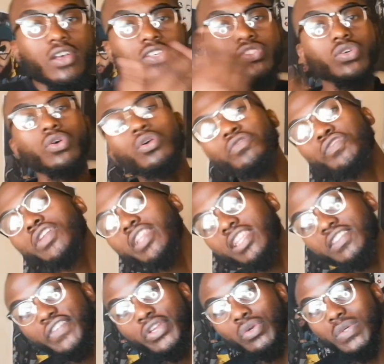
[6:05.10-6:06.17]
So hopefully
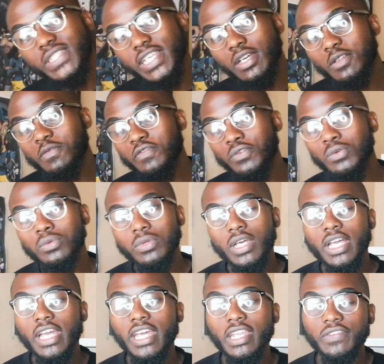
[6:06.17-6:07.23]
this video was helpful.
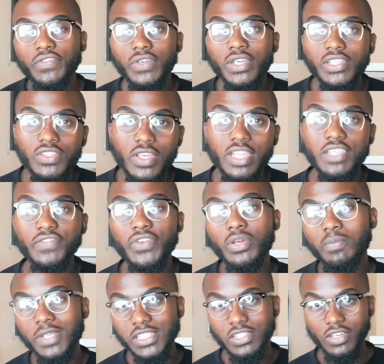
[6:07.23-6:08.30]
And if you enjoyed this video,
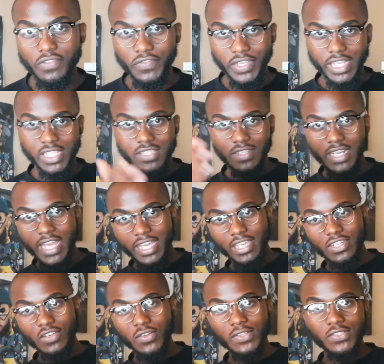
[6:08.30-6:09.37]
please do not forget to like
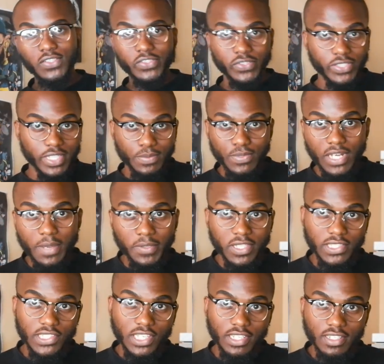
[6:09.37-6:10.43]
and also to subscribe on
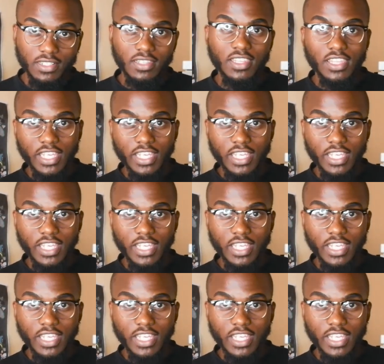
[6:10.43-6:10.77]
this channel.